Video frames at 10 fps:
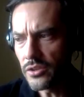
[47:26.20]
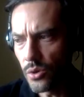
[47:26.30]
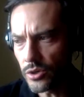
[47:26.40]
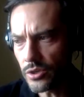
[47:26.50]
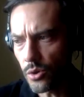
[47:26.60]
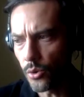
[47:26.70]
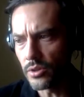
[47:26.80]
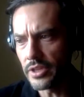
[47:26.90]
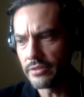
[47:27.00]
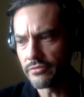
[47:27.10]
your
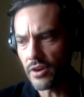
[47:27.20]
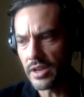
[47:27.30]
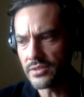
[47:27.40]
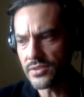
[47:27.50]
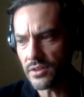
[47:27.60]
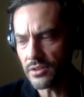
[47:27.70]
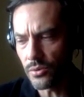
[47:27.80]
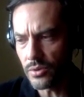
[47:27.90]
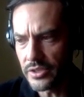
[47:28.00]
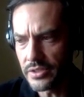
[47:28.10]
correlative rights are
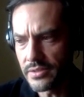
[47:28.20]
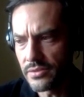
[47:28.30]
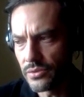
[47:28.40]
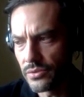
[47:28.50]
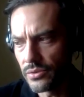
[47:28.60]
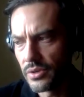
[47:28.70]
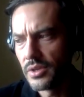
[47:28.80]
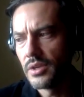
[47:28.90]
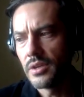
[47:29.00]
correlated to